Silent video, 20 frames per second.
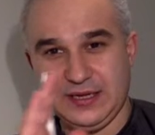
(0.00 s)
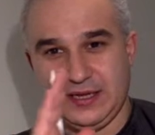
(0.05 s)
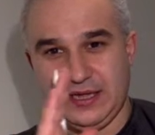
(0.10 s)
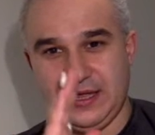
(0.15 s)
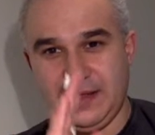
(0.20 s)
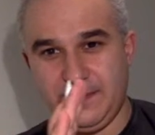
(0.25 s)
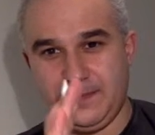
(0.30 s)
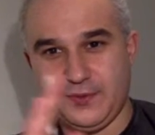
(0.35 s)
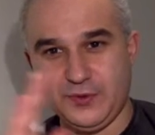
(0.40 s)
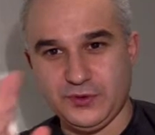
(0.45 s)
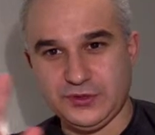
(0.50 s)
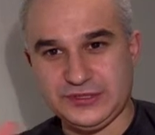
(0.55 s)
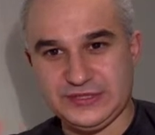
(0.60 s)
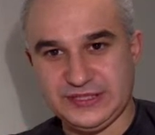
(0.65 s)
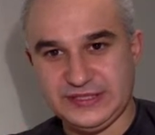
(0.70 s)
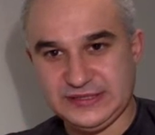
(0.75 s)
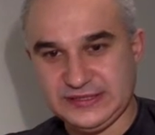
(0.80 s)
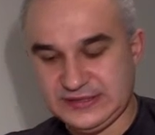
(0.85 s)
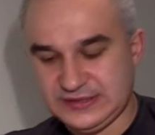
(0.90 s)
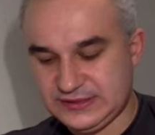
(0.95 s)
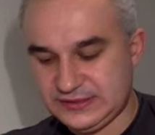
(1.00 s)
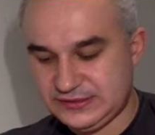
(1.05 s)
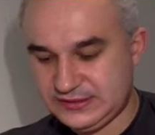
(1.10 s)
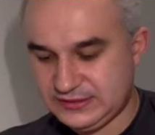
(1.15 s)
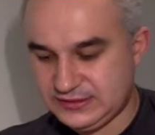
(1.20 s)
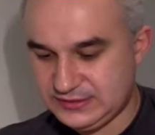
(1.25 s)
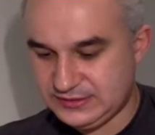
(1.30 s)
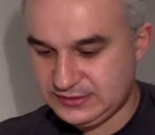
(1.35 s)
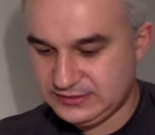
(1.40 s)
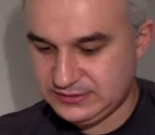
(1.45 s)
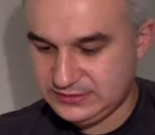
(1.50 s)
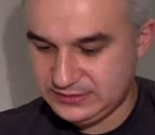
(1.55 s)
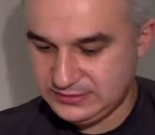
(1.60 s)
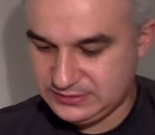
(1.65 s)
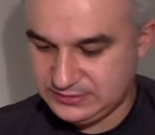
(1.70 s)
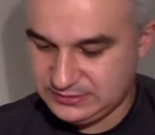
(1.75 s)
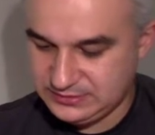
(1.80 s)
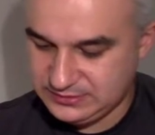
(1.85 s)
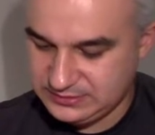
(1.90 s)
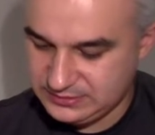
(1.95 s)
impulses,
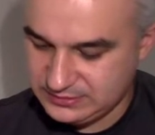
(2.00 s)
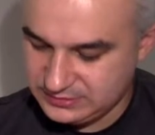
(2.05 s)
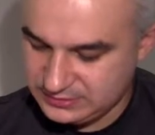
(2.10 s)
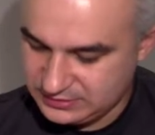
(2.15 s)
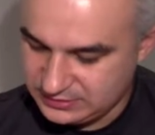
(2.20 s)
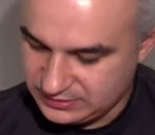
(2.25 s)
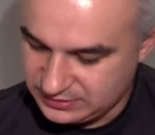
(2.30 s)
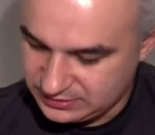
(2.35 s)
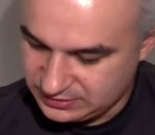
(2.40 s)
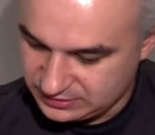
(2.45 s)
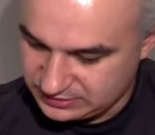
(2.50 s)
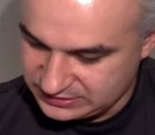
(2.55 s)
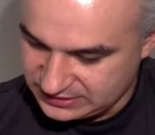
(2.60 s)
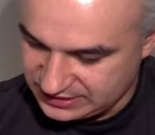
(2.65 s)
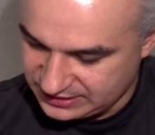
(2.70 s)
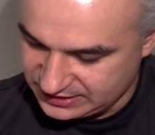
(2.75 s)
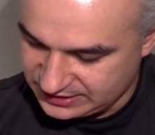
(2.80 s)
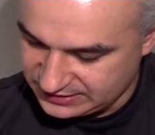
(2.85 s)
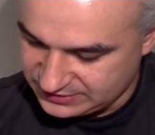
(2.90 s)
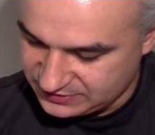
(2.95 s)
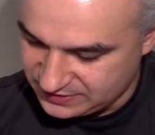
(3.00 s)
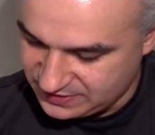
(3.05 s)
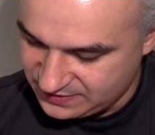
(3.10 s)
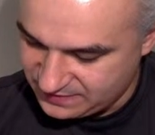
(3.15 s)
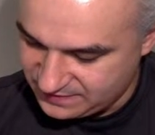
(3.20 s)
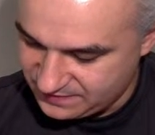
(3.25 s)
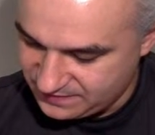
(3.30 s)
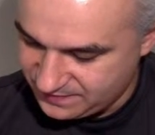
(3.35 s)
looks like this, right?